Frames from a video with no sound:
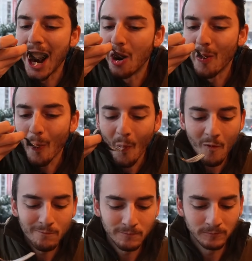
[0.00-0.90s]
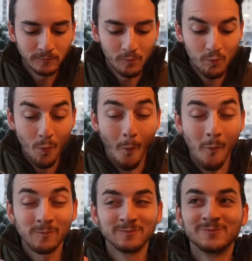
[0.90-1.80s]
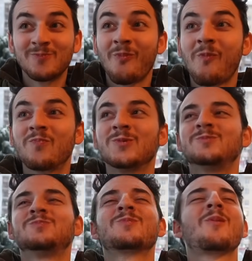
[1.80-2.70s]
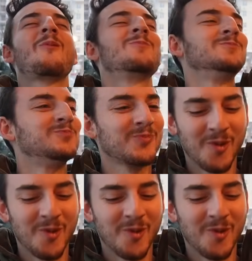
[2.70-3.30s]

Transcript: so excited to try all of the Finnish food that we haven't